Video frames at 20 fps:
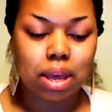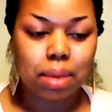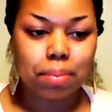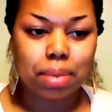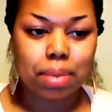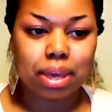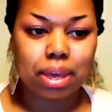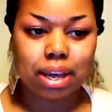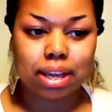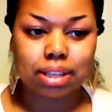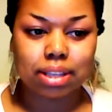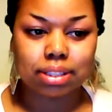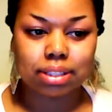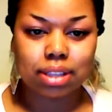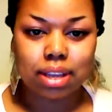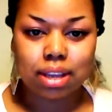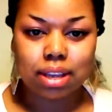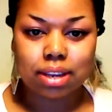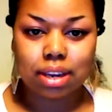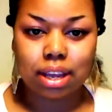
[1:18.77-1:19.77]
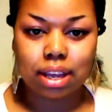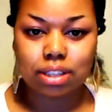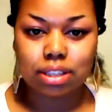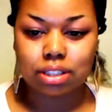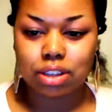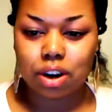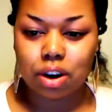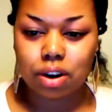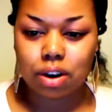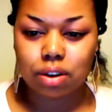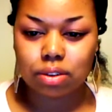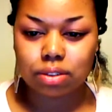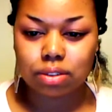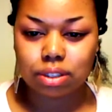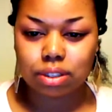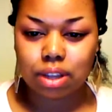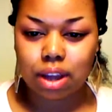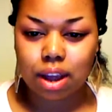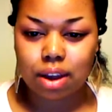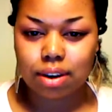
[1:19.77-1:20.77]
Because these
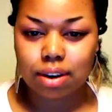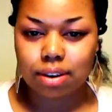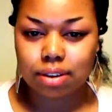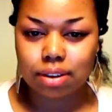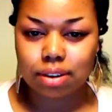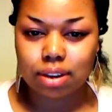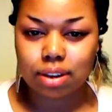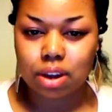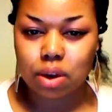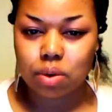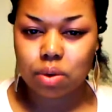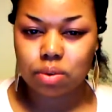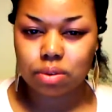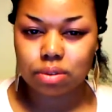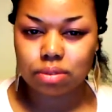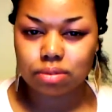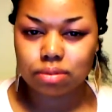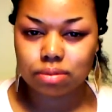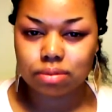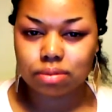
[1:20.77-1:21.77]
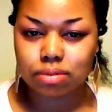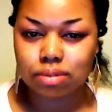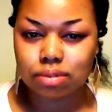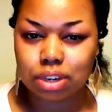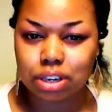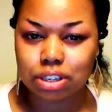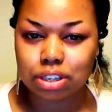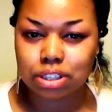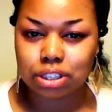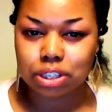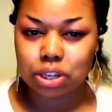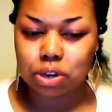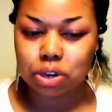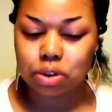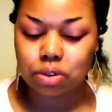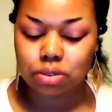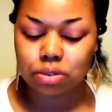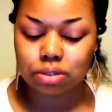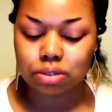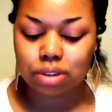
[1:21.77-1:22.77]
girls are
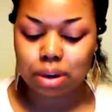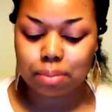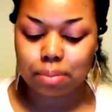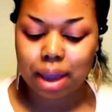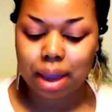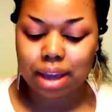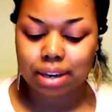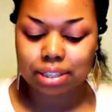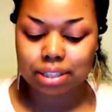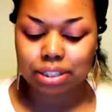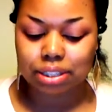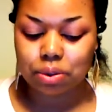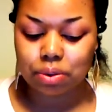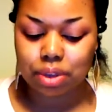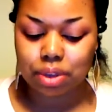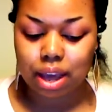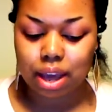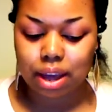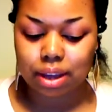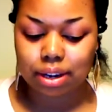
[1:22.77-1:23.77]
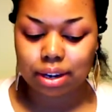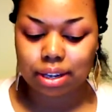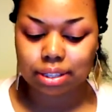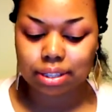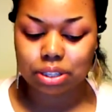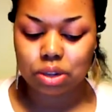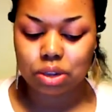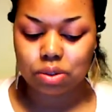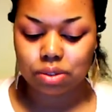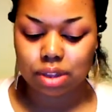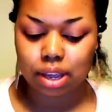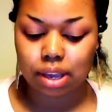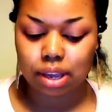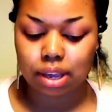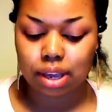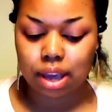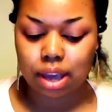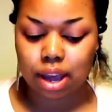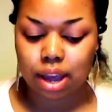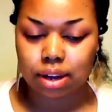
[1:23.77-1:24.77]
their mind is still young and they still
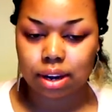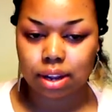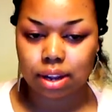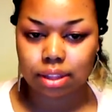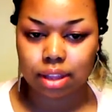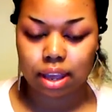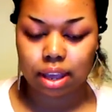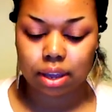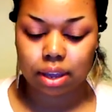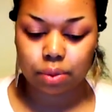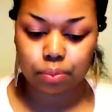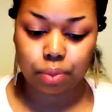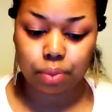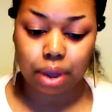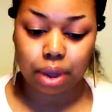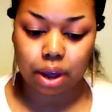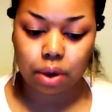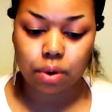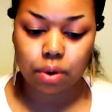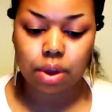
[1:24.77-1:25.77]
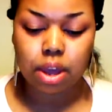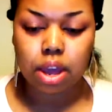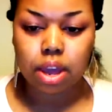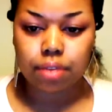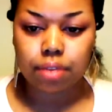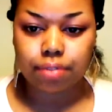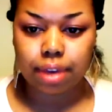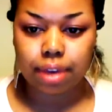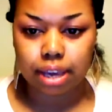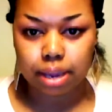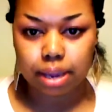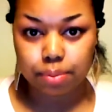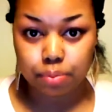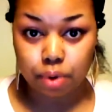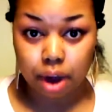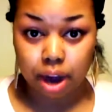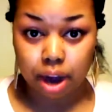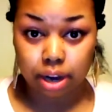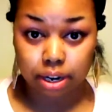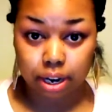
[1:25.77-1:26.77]
think young. They're thinking, well, if I get
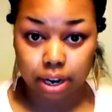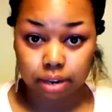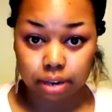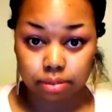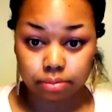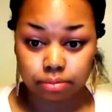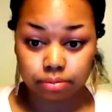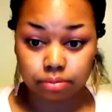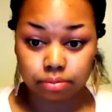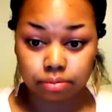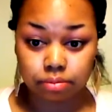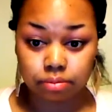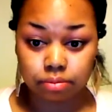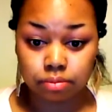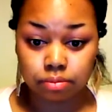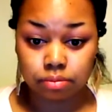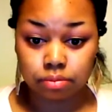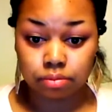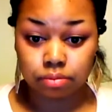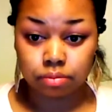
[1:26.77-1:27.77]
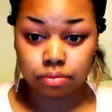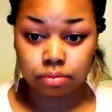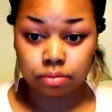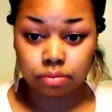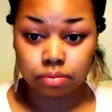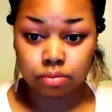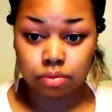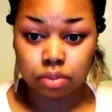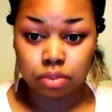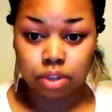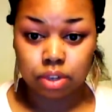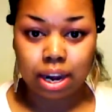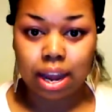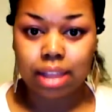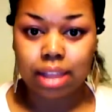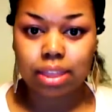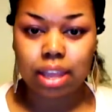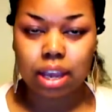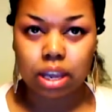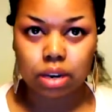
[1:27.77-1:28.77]
pregnant, they're
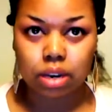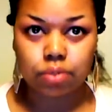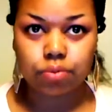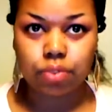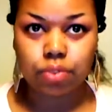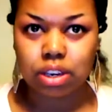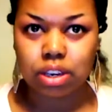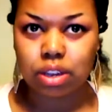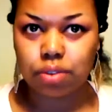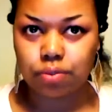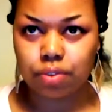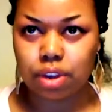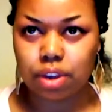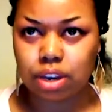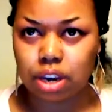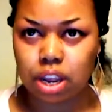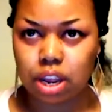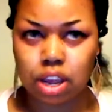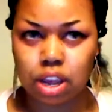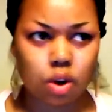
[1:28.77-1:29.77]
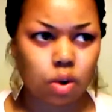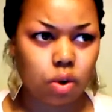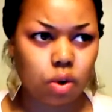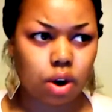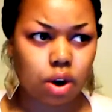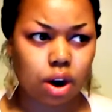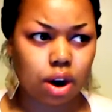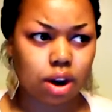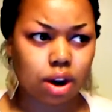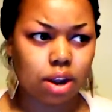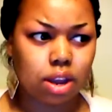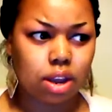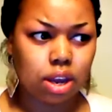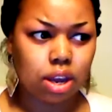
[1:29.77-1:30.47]
not thinking 50-50 or,